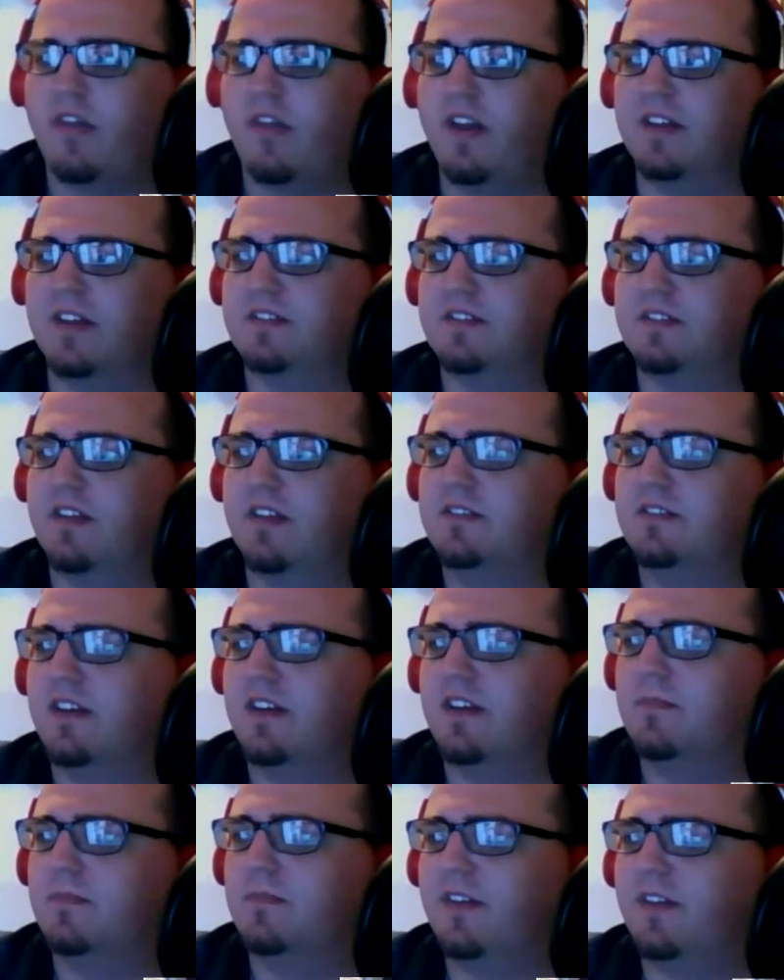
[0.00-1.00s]
things that
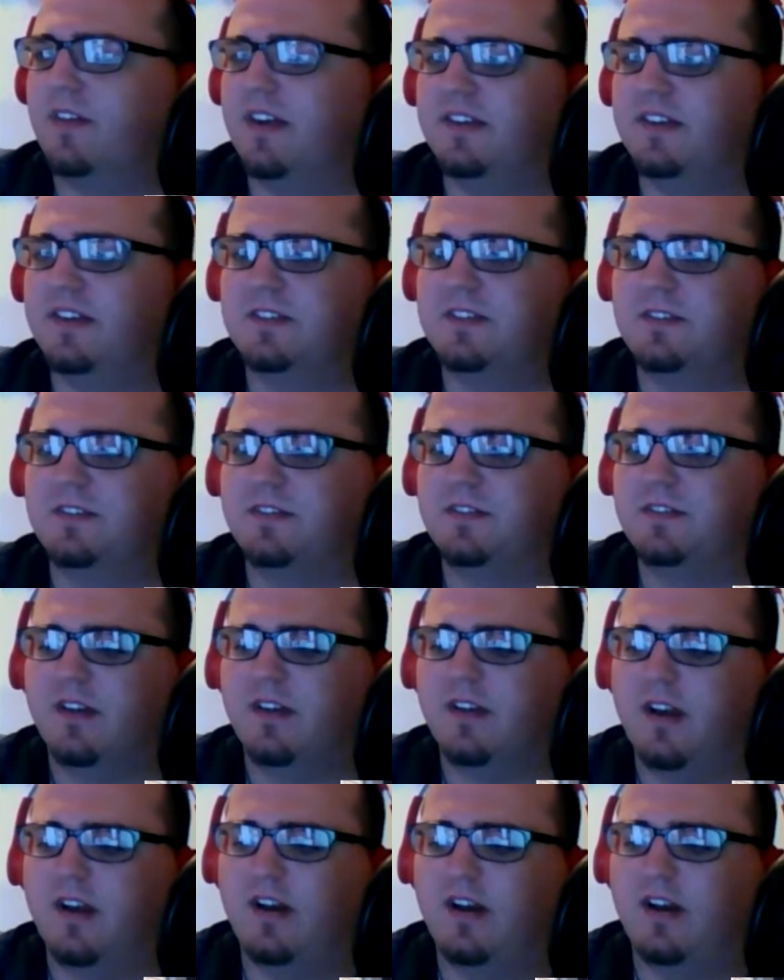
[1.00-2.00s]
take place
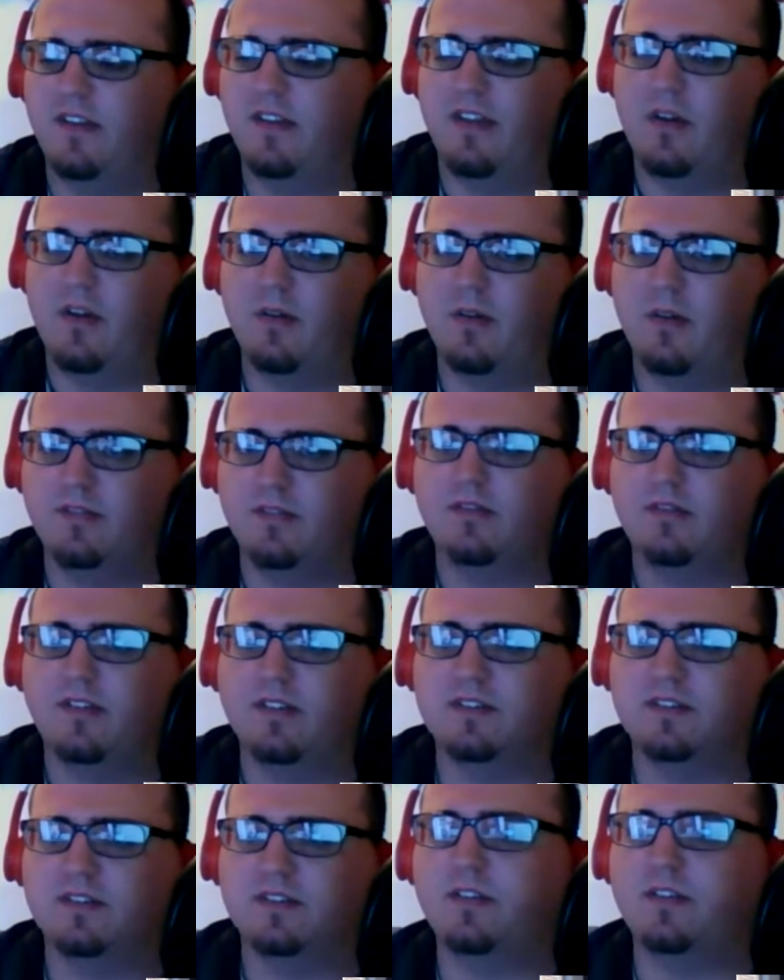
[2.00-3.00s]
that would
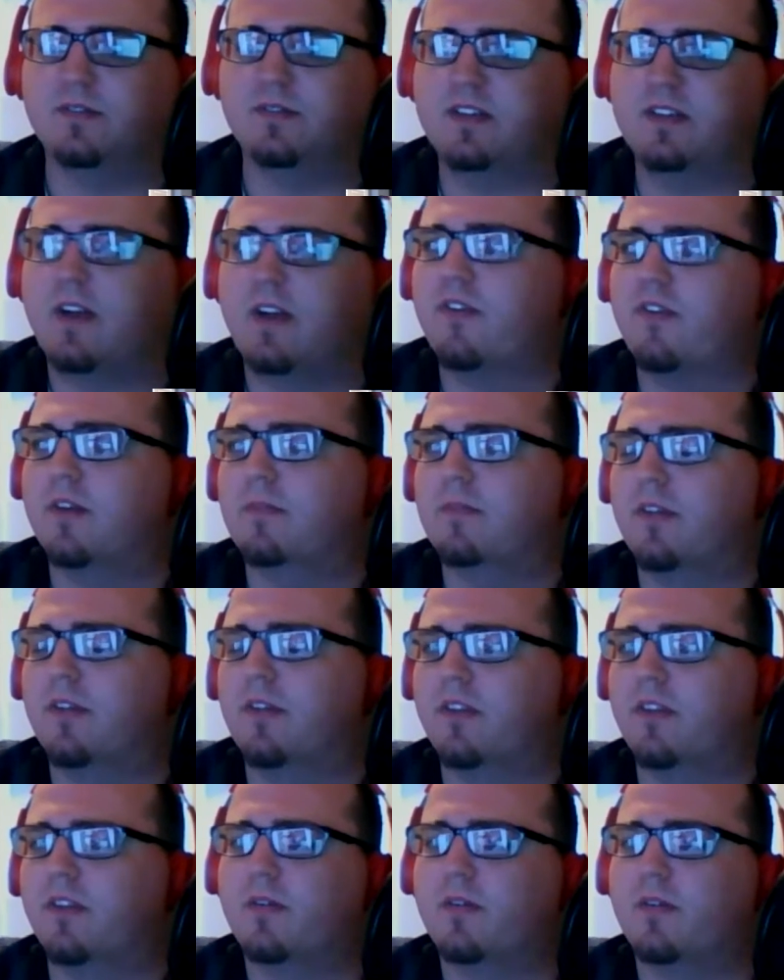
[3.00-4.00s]
institute suffering.
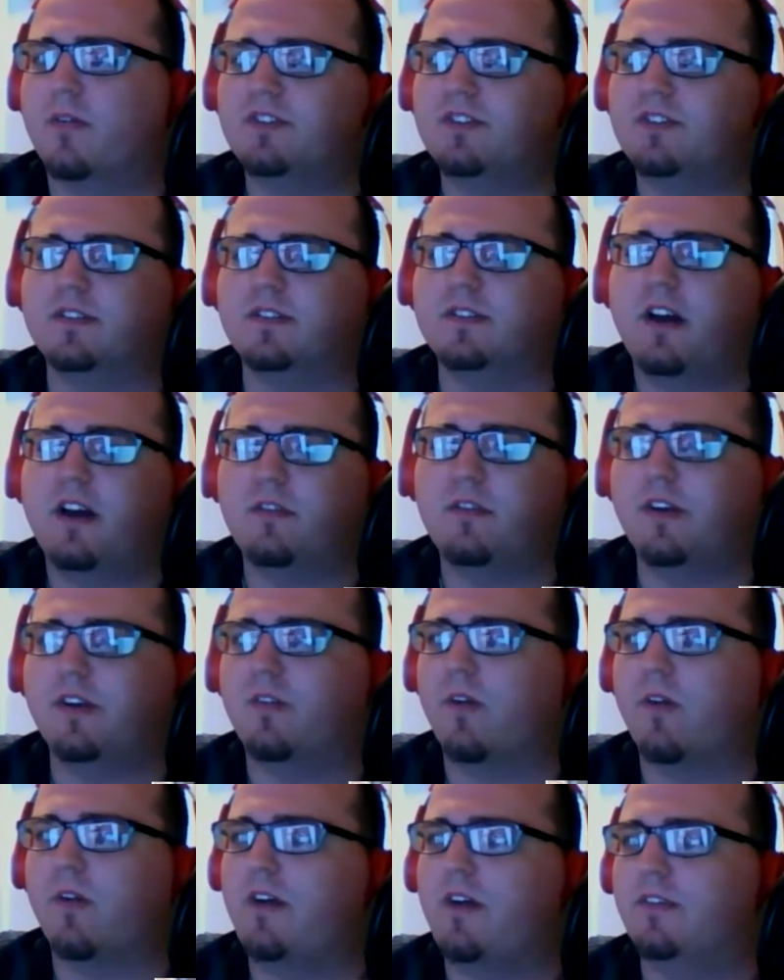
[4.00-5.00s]
But the question is, how do we
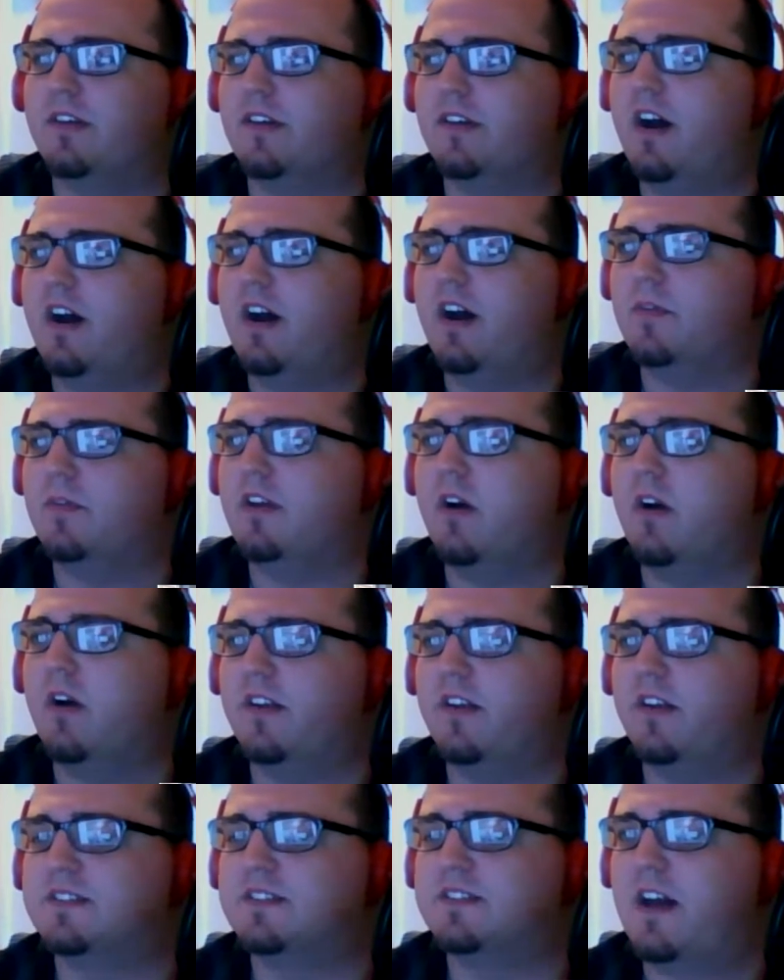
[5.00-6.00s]
ground it? How do we know
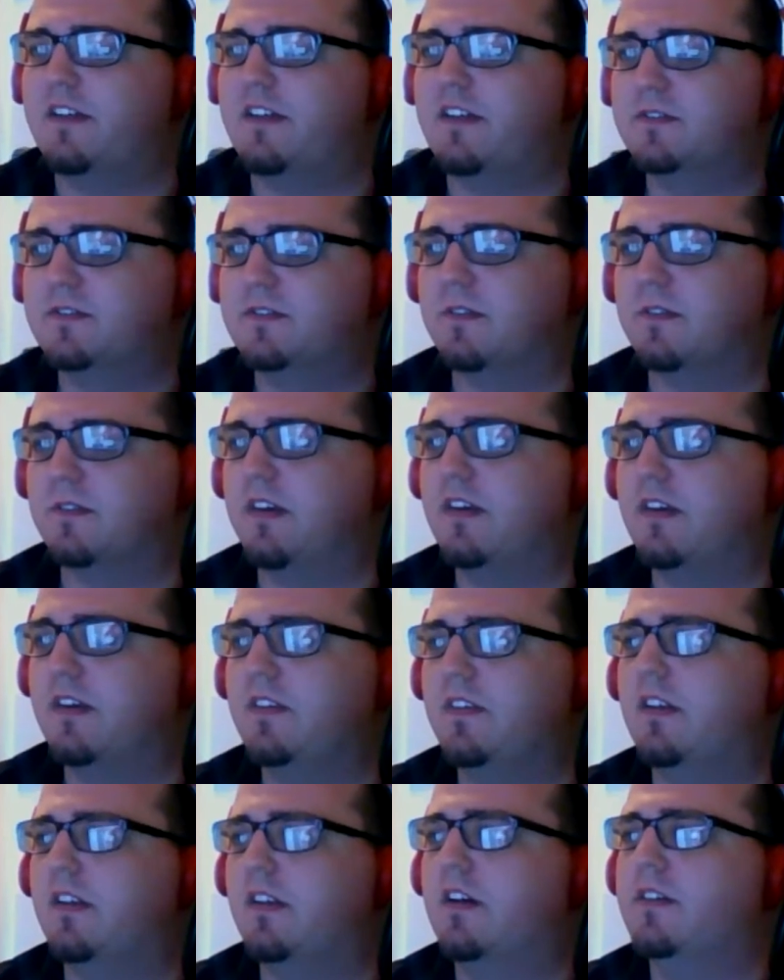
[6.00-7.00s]
that it's not illusory?
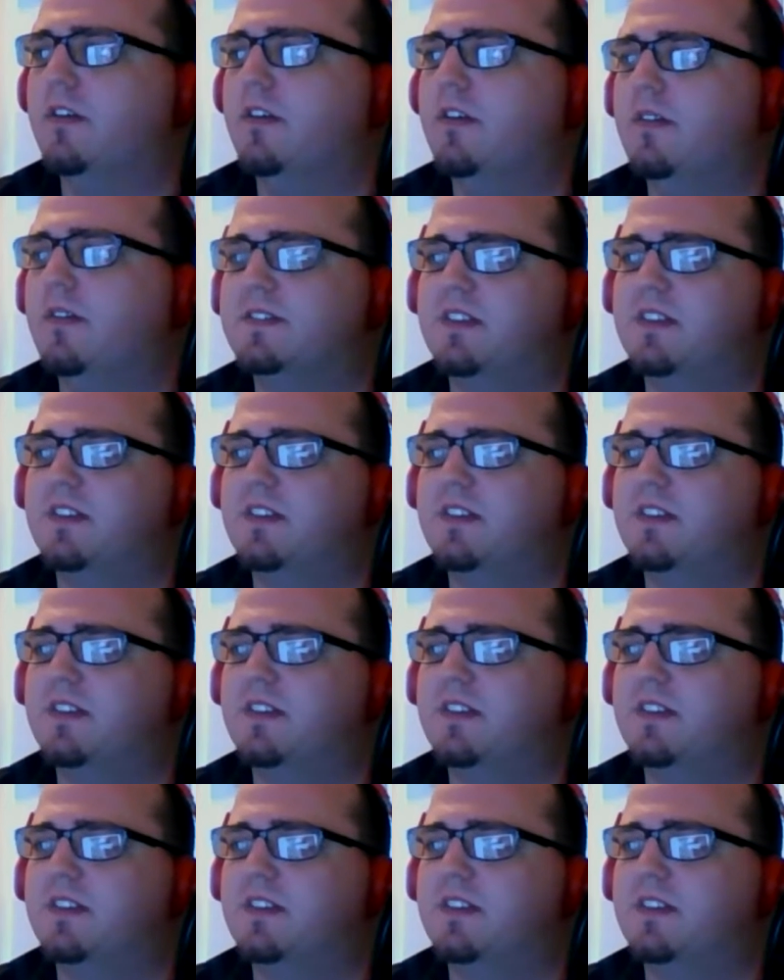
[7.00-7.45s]
And you can